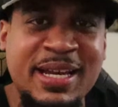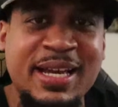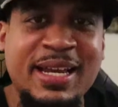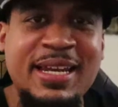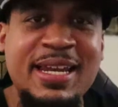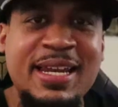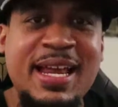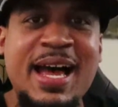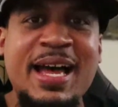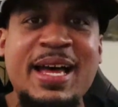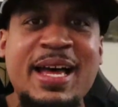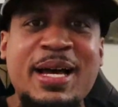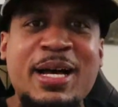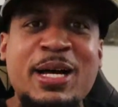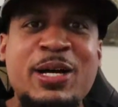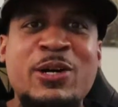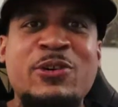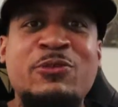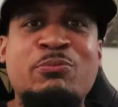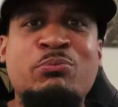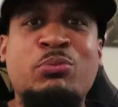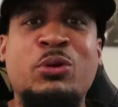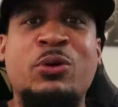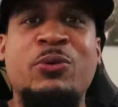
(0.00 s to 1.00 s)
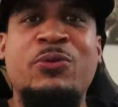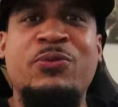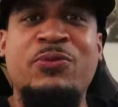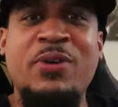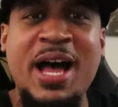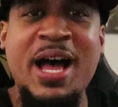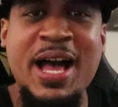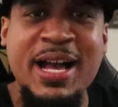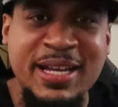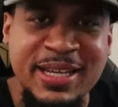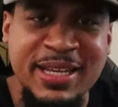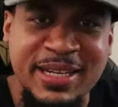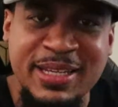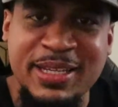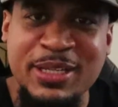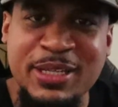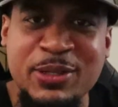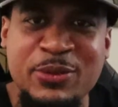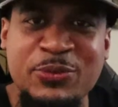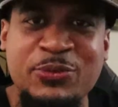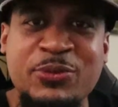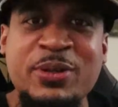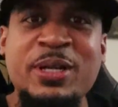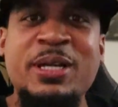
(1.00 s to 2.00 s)
a lot of
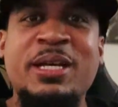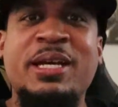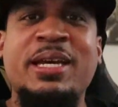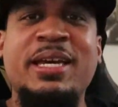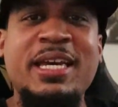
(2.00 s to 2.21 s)
provocative